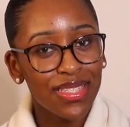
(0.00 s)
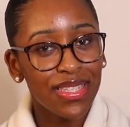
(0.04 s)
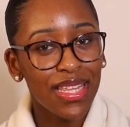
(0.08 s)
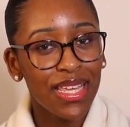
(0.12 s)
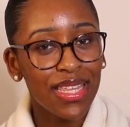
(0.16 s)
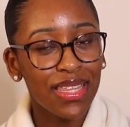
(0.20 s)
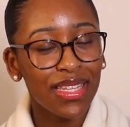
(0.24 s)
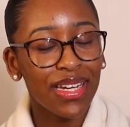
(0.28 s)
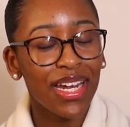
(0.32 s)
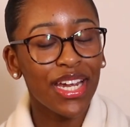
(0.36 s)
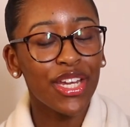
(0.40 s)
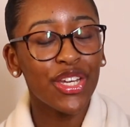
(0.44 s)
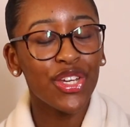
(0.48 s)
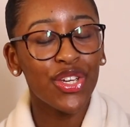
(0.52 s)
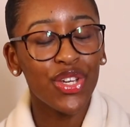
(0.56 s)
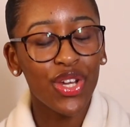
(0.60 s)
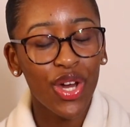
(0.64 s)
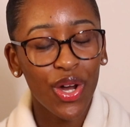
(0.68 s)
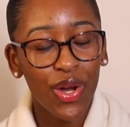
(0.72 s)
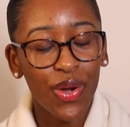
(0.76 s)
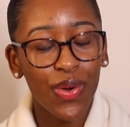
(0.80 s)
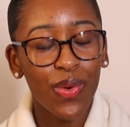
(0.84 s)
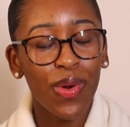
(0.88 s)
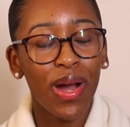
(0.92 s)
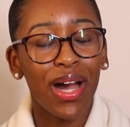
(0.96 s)
thing that I
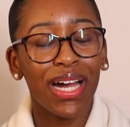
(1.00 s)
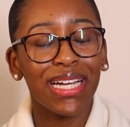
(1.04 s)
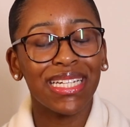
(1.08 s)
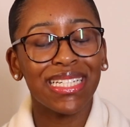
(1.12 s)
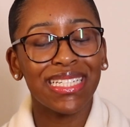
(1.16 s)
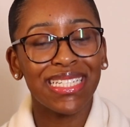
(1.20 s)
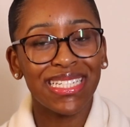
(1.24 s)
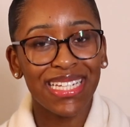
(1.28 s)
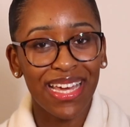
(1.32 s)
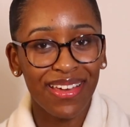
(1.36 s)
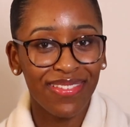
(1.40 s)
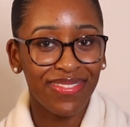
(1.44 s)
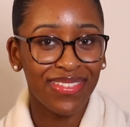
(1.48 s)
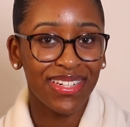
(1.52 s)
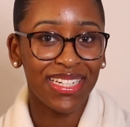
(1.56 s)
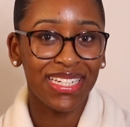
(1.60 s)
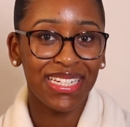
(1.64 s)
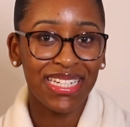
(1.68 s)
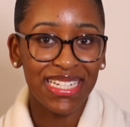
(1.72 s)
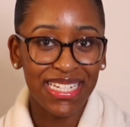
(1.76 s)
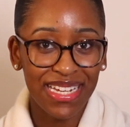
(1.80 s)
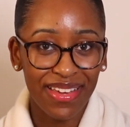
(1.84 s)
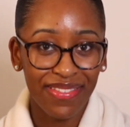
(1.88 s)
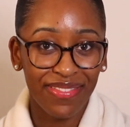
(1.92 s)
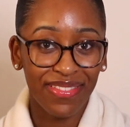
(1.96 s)
know I
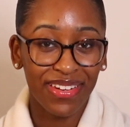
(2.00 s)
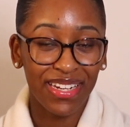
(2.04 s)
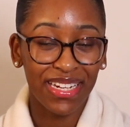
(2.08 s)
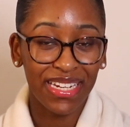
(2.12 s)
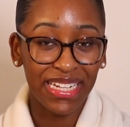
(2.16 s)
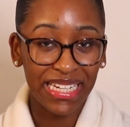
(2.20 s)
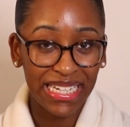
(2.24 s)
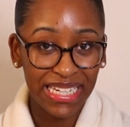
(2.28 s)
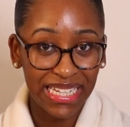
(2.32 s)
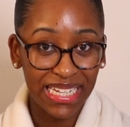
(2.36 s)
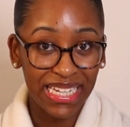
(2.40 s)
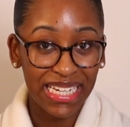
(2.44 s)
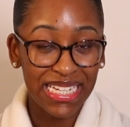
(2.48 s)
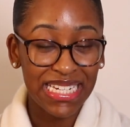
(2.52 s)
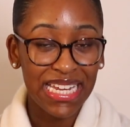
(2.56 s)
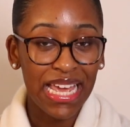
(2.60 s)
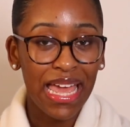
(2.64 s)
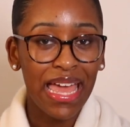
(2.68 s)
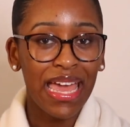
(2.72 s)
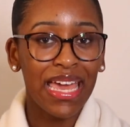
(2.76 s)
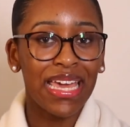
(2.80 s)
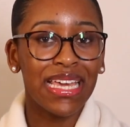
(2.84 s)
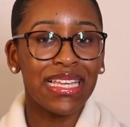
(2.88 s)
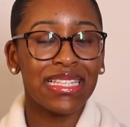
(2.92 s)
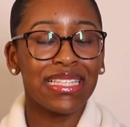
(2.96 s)
definitely need
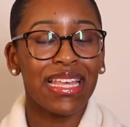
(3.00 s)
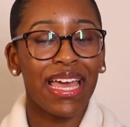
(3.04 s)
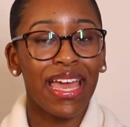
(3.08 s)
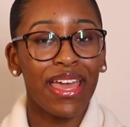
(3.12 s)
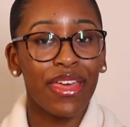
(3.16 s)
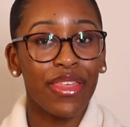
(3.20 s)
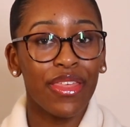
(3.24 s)
is a